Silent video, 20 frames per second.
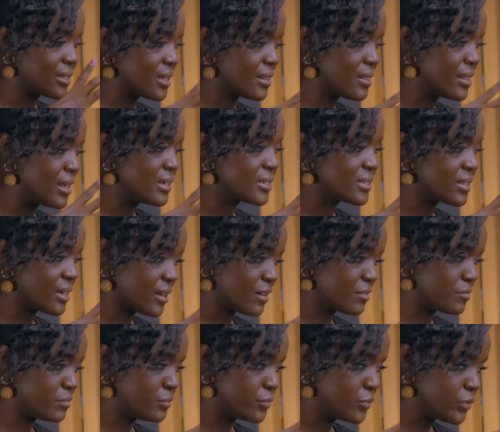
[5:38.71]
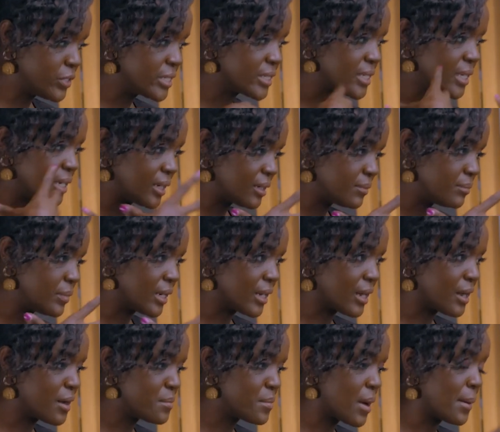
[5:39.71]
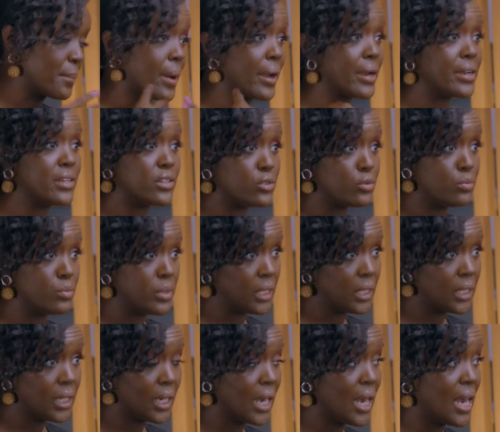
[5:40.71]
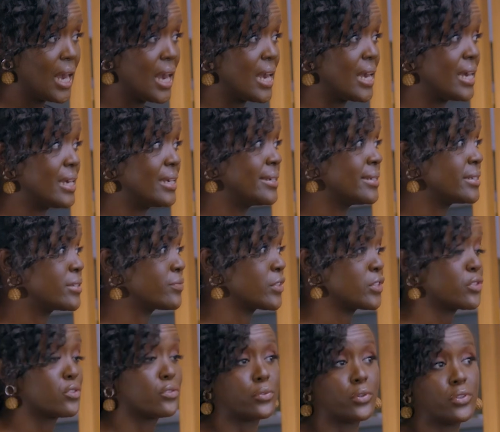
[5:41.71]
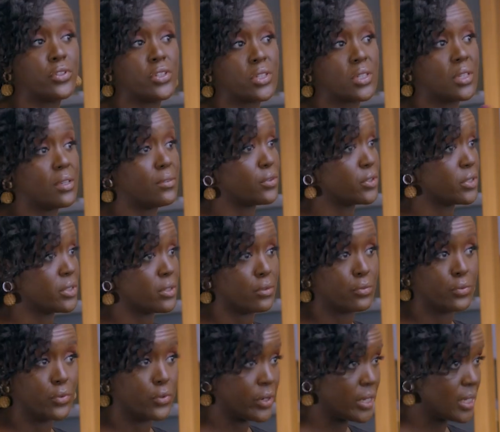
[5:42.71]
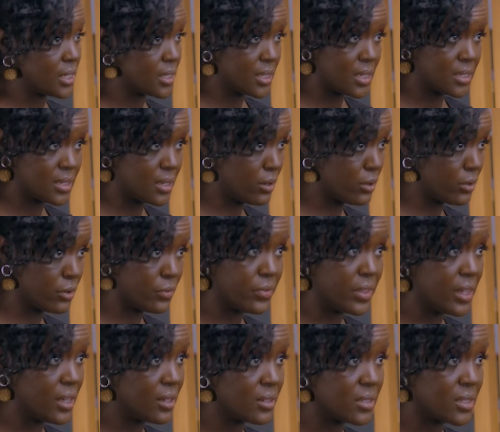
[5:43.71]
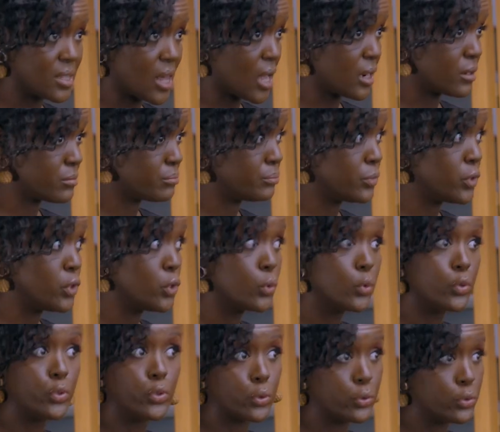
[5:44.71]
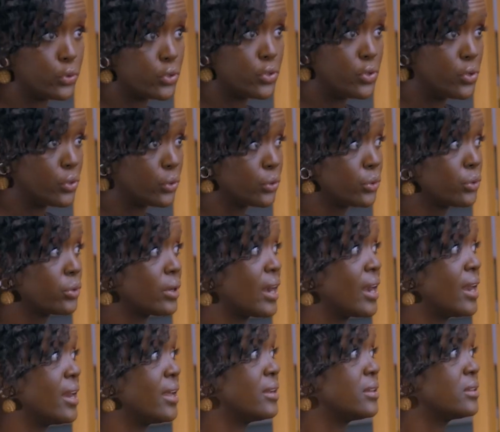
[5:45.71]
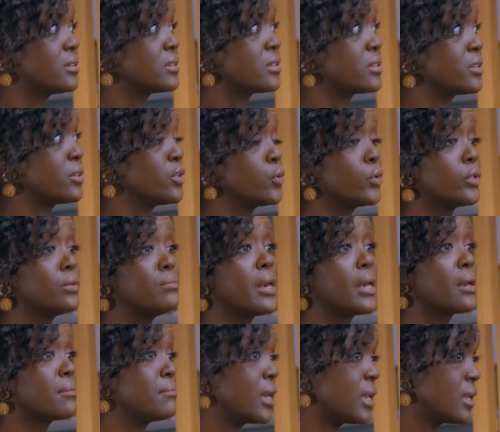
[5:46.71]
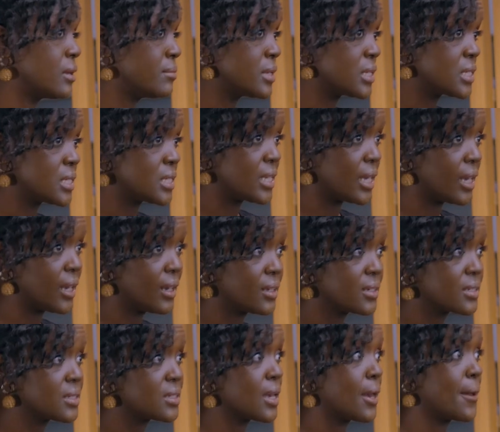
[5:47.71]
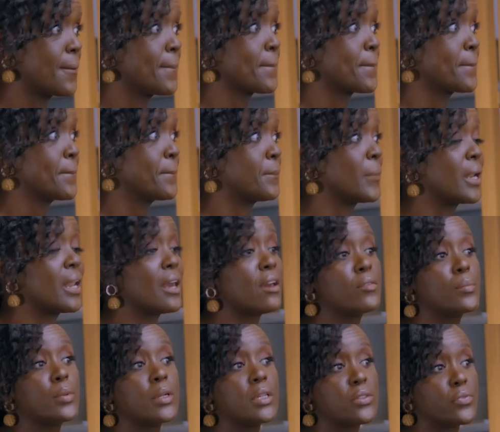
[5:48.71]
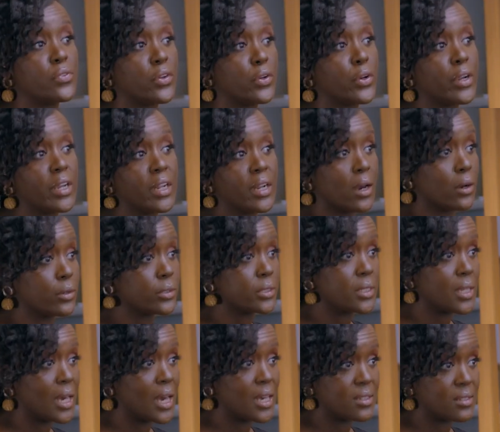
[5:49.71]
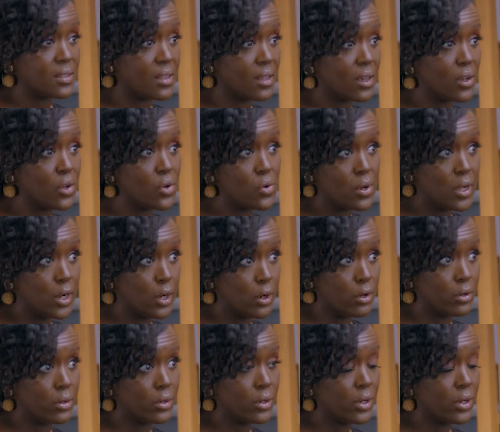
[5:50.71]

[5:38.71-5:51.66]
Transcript: they're things that have recently become apparent to me is, first of all, just give yourself grace. There's a lot of things that you don't know and you will make many mistakes, but everybody's figuring it out as they go along.